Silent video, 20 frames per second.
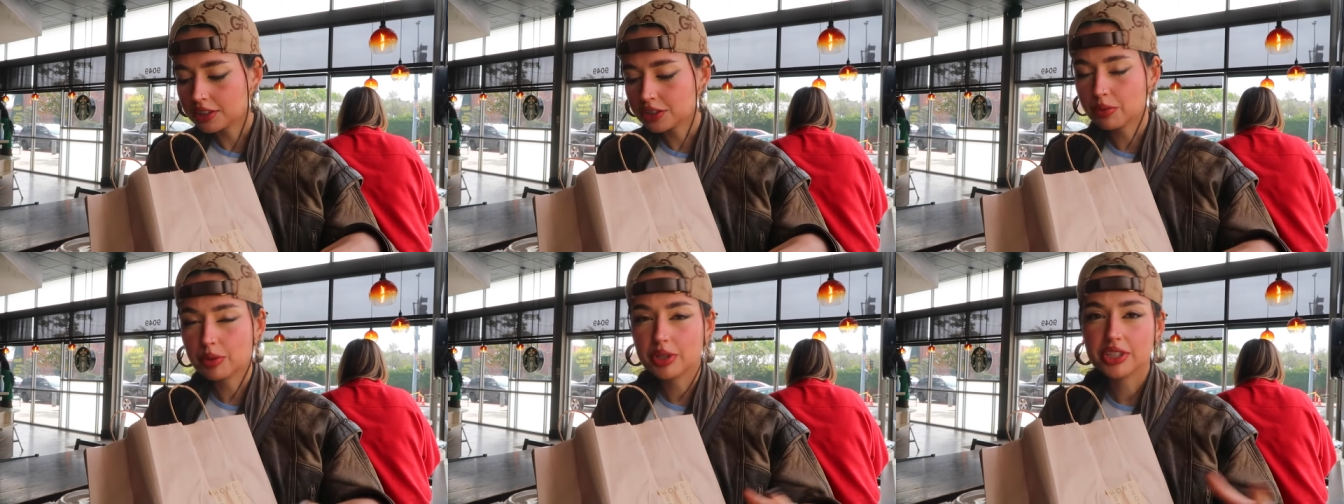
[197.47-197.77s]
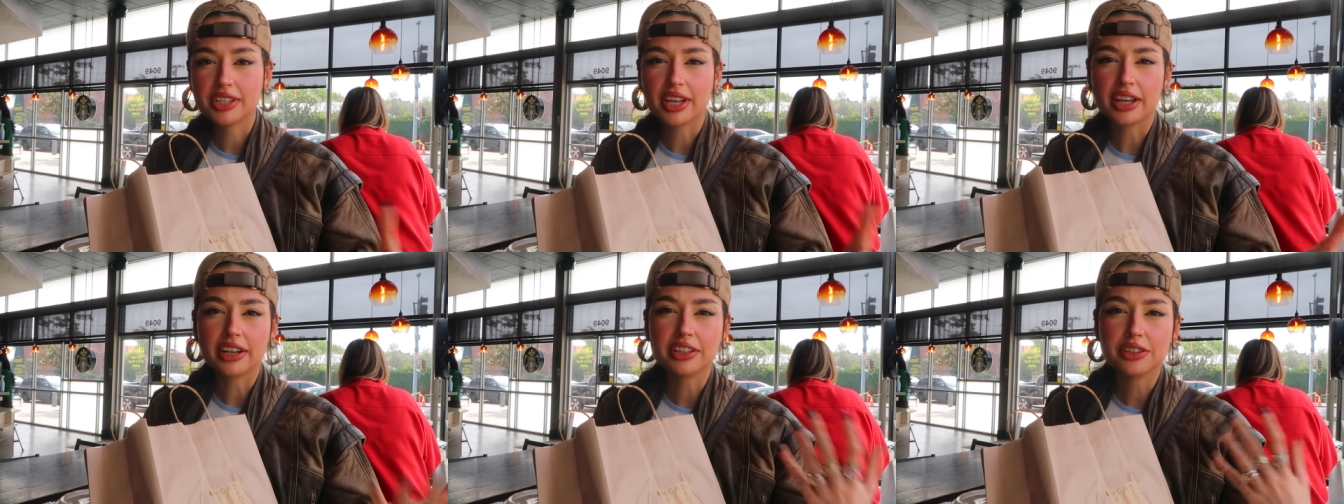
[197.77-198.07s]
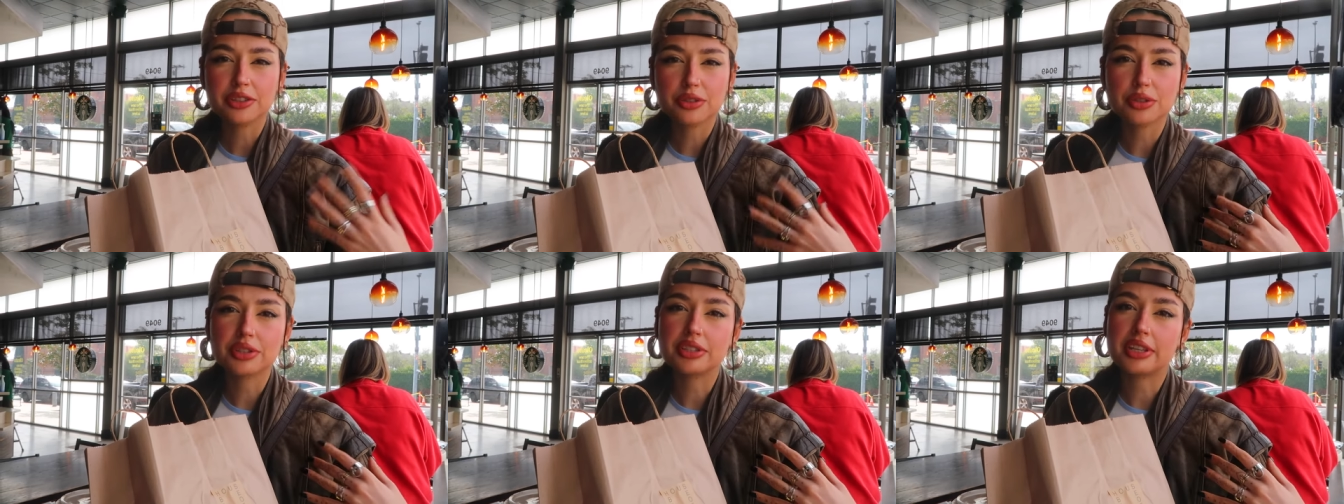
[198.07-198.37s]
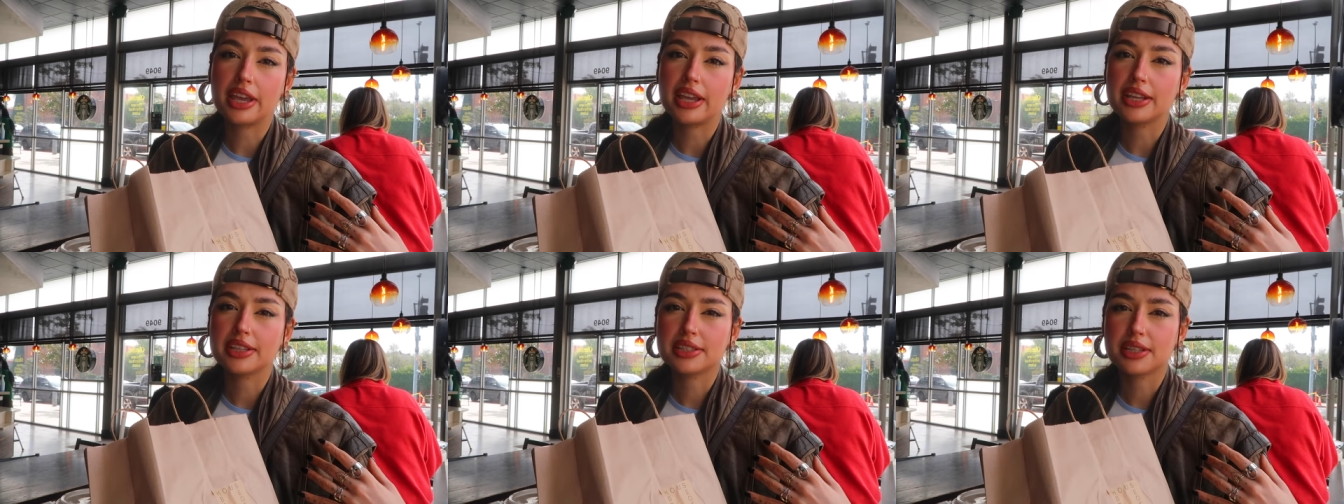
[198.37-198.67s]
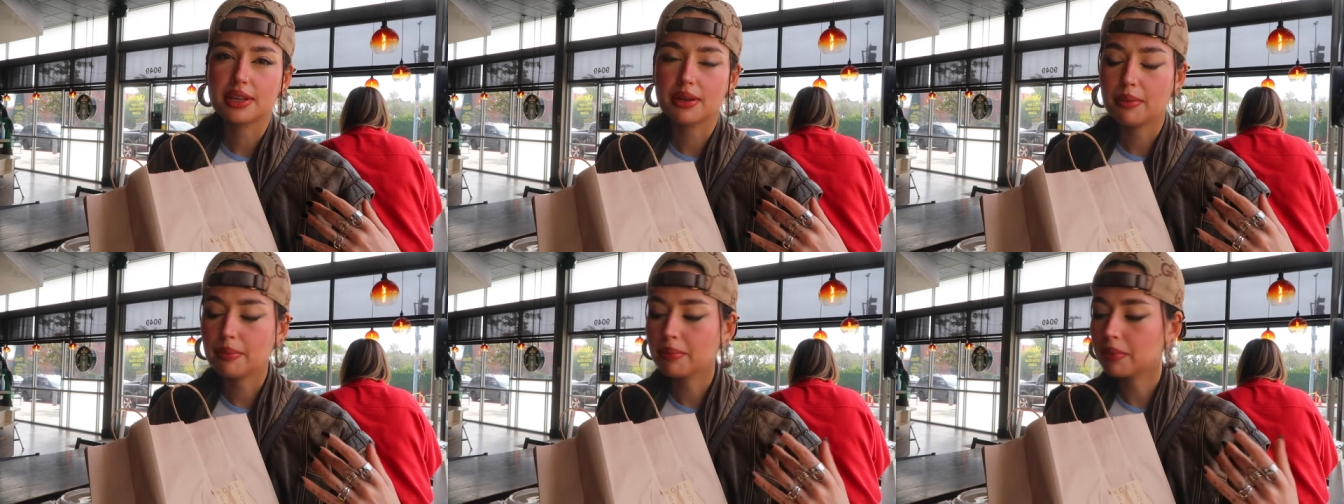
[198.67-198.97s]
So we decided to take
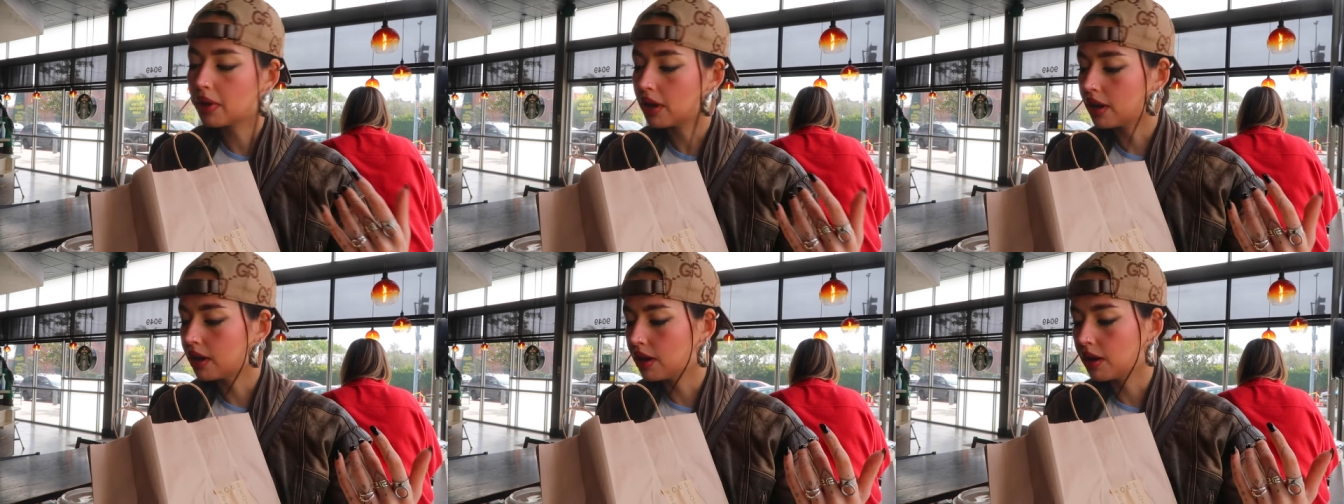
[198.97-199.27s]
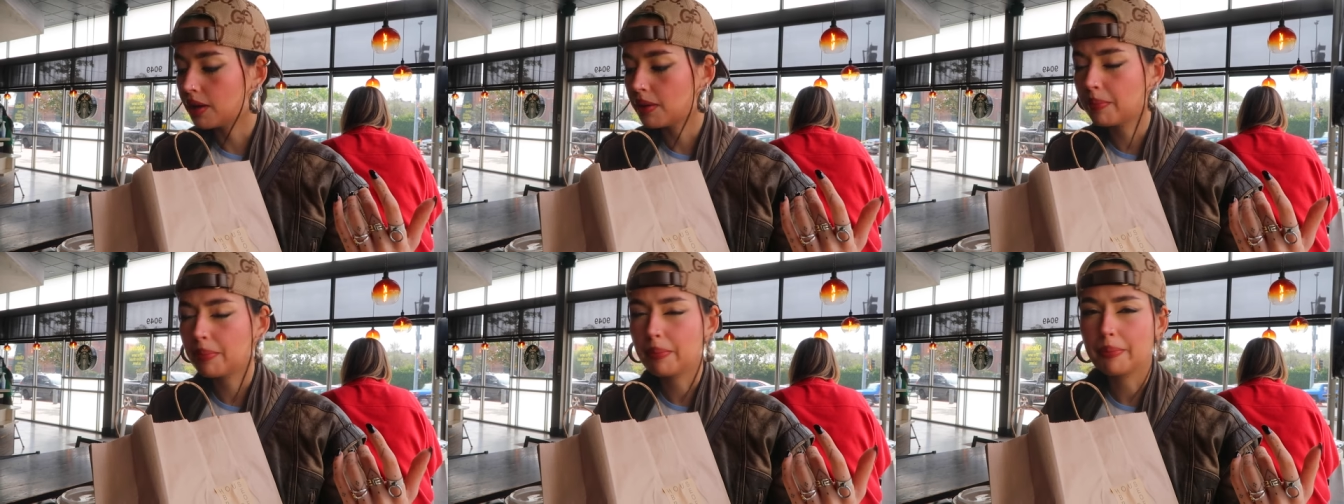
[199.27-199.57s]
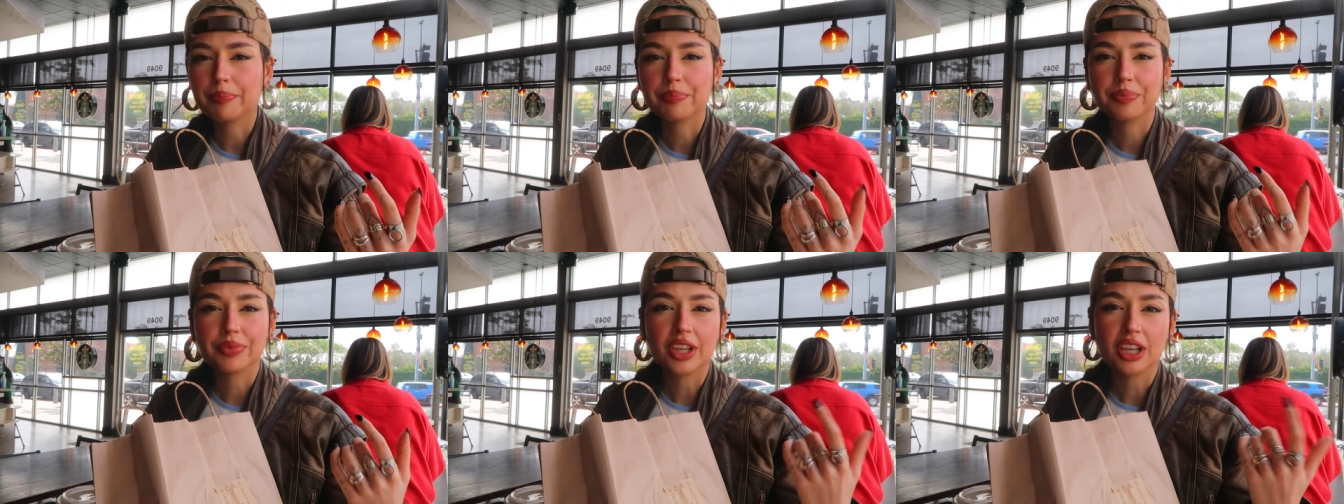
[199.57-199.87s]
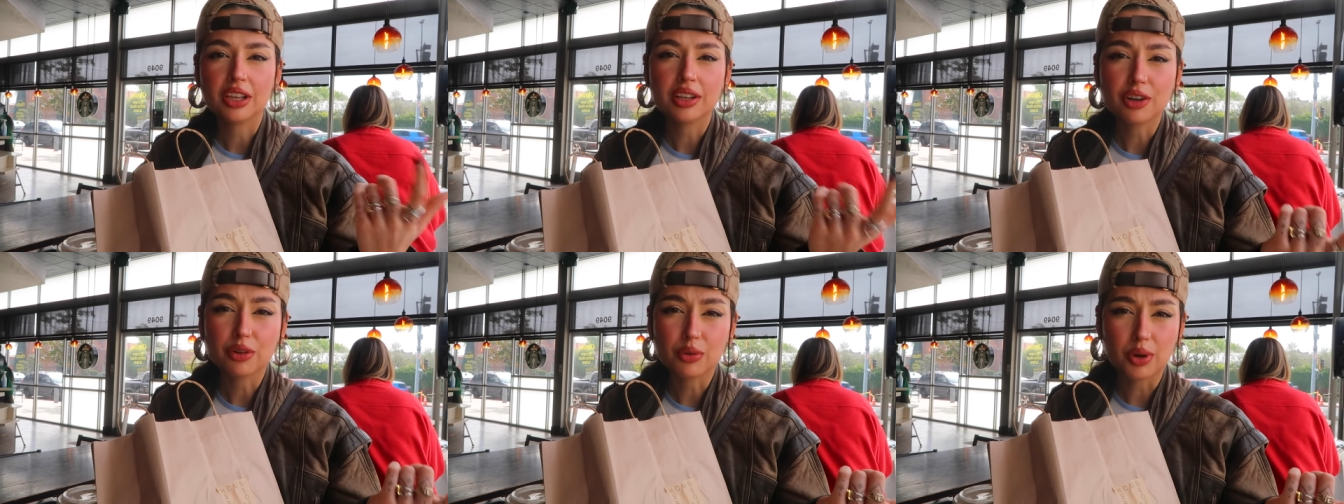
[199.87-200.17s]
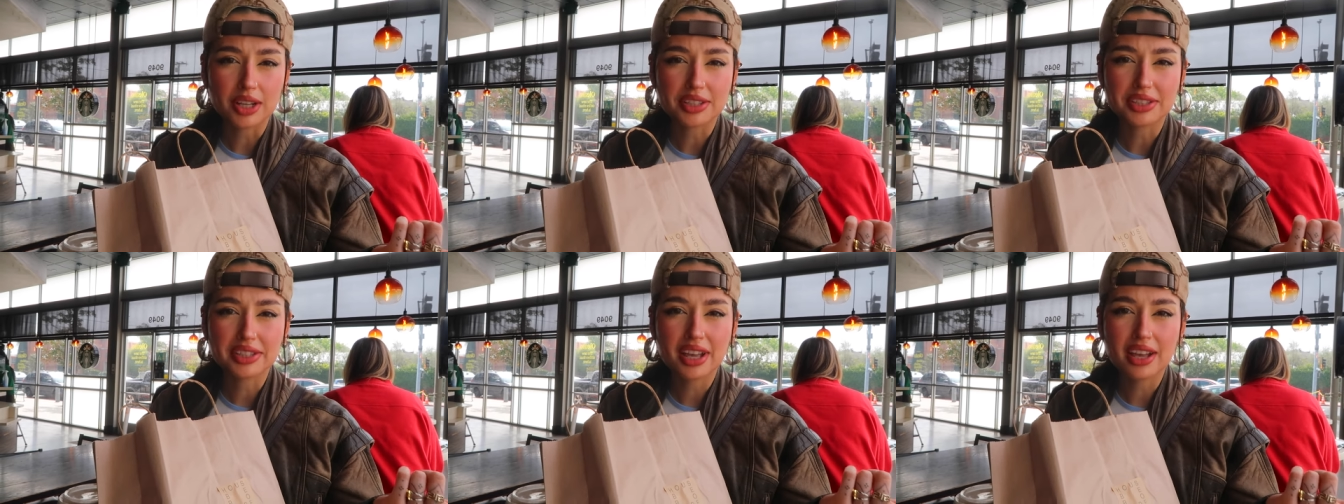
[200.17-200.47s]
some
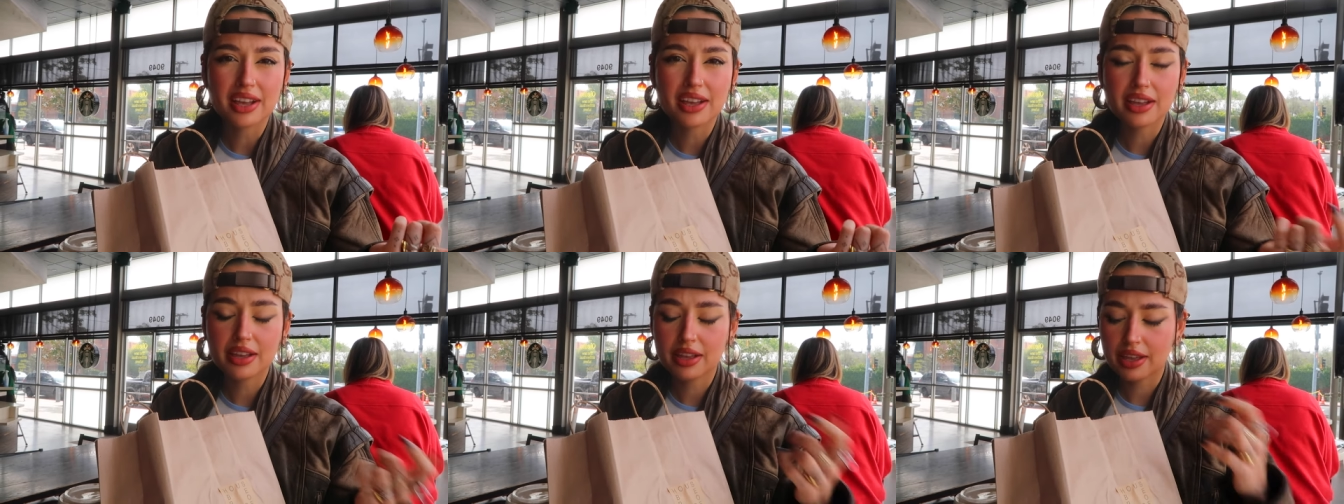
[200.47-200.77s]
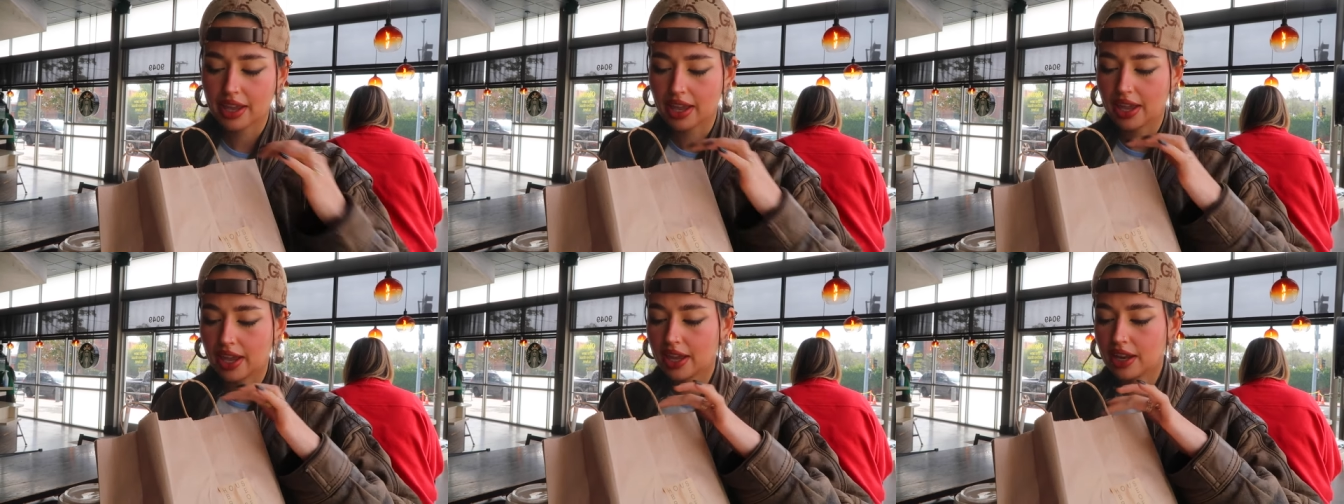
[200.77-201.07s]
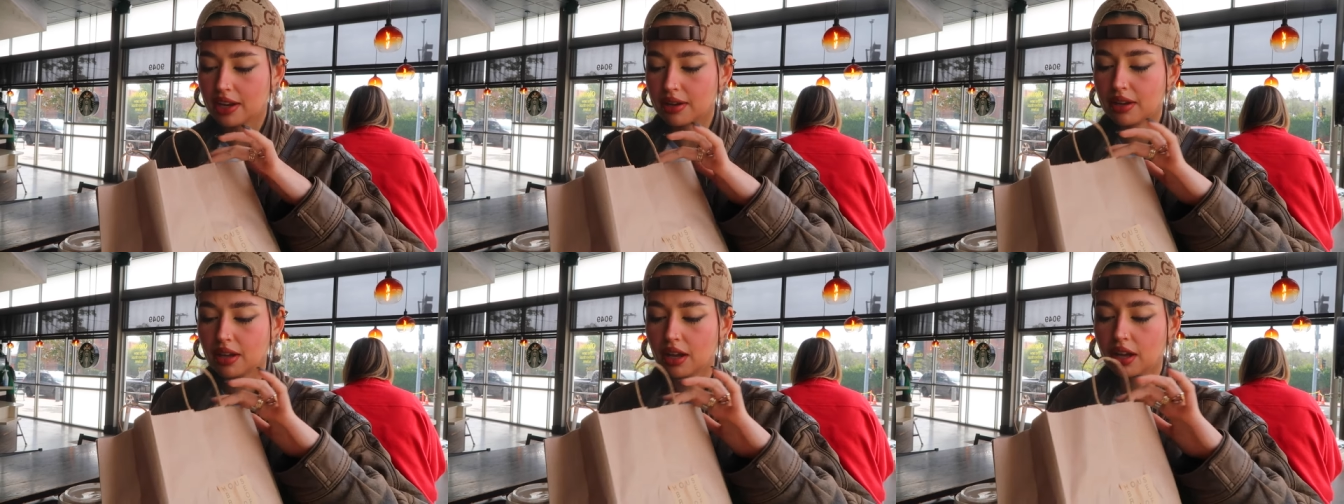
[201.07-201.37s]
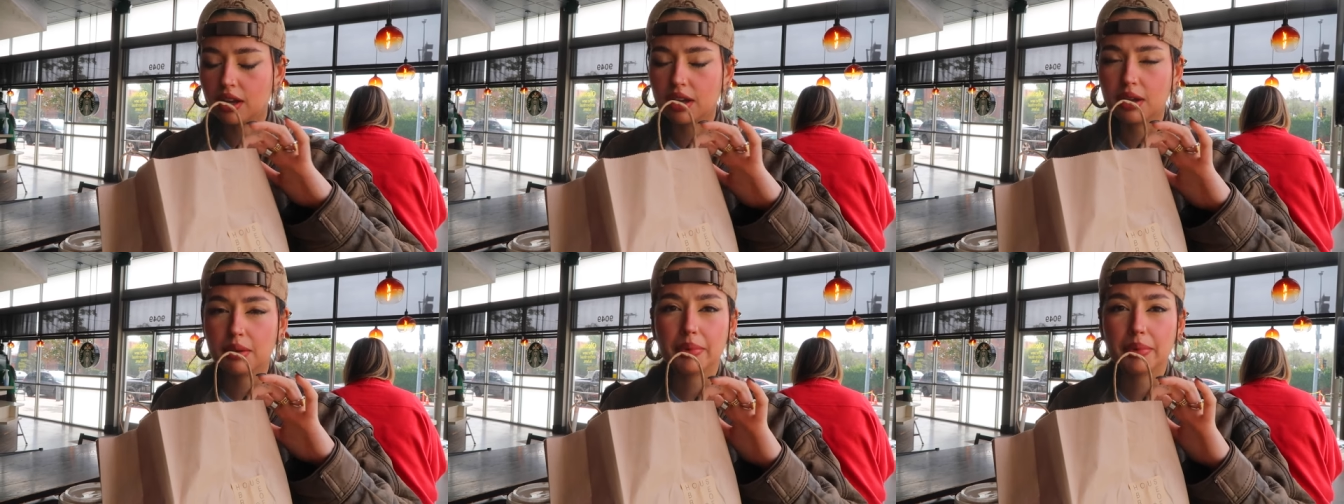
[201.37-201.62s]
croissant and